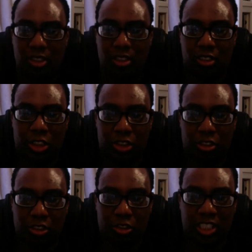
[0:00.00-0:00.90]
any
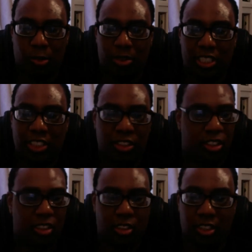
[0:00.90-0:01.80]
travel plans or
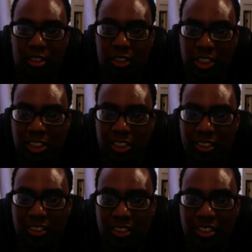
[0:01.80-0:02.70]
any
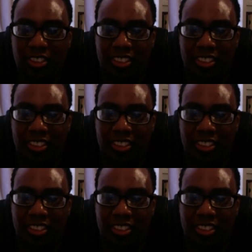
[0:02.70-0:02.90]
shutdown? No?